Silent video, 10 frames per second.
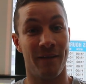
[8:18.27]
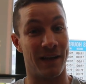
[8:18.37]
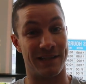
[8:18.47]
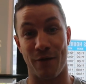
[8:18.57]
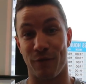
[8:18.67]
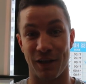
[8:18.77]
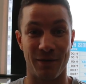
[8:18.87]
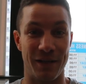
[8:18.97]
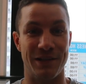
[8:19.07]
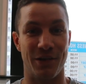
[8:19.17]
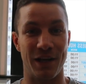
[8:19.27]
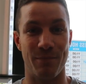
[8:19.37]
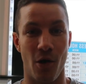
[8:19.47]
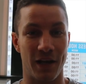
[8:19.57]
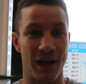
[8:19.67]
That's definitely gonna be a dirty
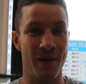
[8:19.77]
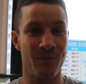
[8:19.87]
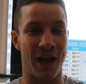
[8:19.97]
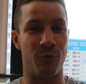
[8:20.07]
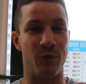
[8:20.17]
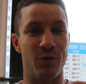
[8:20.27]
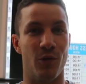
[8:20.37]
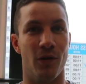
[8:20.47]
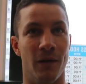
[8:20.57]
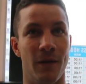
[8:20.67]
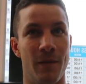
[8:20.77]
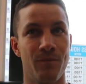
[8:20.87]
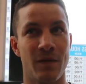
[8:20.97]
bulk, and we will